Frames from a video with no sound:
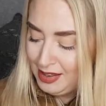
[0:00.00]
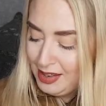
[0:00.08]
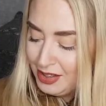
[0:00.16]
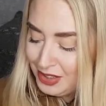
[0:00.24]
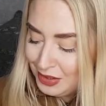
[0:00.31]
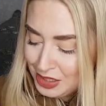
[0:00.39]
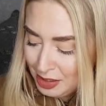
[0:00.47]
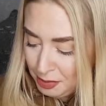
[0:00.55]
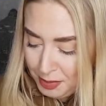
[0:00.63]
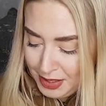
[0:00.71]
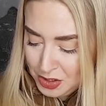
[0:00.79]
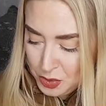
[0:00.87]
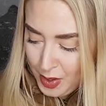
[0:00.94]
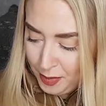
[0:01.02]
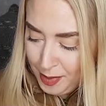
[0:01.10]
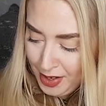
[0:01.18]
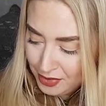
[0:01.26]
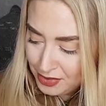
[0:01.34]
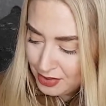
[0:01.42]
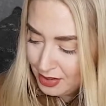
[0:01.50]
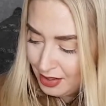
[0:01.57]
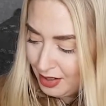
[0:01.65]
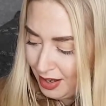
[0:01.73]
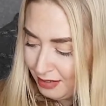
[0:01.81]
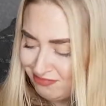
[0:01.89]
Usually I'll be paying £12 and
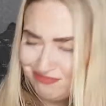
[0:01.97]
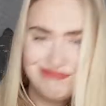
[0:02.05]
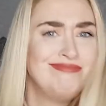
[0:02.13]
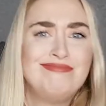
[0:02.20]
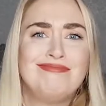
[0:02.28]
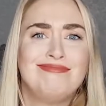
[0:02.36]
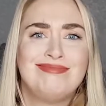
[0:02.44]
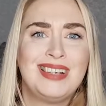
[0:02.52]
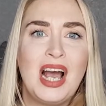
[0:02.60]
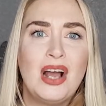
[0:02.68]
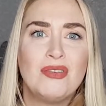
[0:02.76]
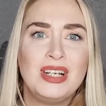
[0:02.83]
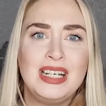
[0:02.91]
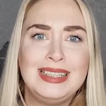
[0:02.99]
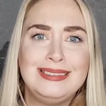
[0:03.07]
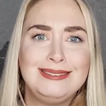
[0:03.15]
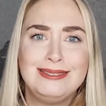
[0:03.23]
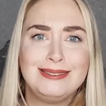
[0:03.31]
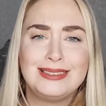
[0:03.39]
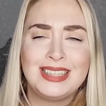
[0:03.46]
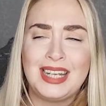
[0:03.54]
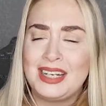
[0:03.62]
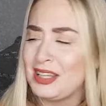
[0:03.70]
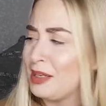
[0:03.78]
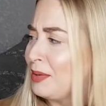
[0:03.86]
can't really say
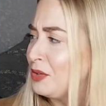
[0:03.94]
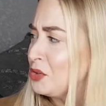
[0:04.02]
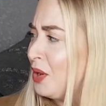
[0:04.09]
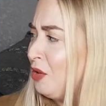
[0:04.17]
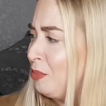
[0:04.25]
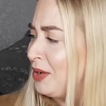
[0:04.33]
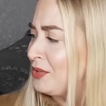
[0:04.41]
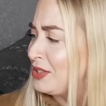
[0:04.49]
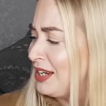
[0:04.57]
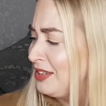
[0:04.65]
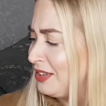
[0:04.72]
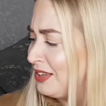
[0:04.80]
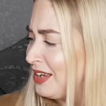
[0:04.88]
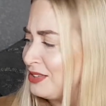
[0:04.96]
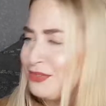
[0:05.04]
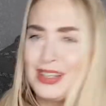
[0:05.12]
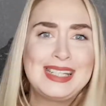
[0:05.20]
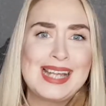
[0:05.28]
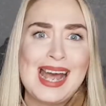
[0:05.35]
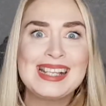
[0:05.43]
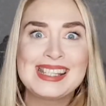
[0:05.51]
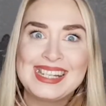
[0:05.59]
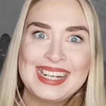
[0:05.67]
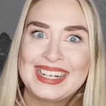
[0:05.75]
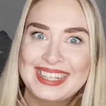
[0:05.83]
anything about £12 either, that's
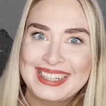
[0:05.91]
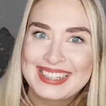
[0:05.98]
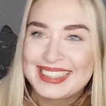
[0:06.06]
fantastic.